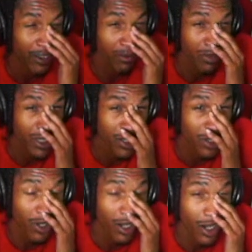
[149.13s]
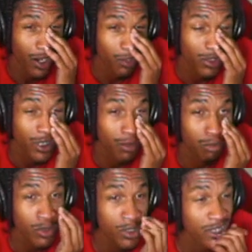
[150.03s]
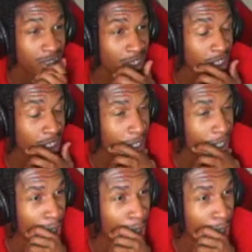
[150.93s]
him the little, uh, what's the booster seat? Oh I, my I,